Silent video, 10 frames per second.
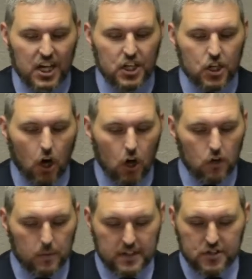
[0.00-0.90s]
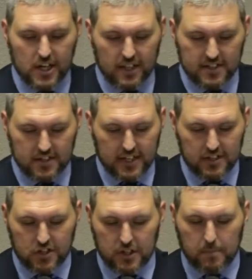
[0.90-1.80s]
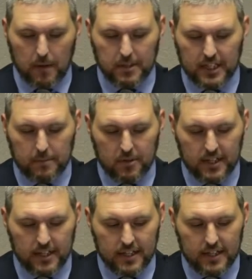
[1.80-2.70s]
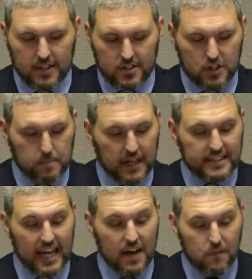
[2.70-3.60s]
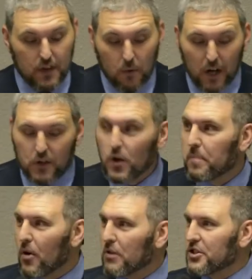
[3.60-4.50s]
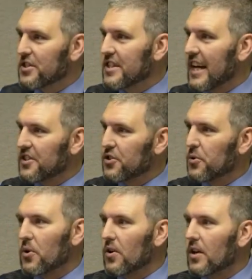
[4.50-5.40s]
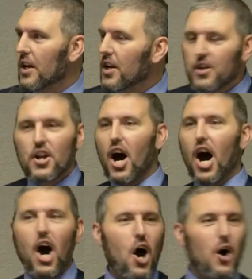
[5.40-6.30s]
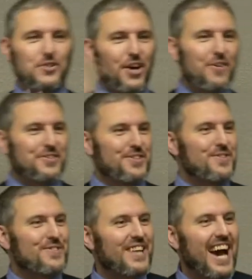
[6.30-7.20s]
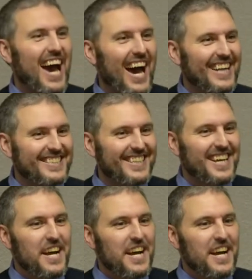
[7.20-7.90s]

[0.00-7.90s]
Guard with jealous attention the public liberty. Suspect everyone who approaches that jewel. No, don't do that.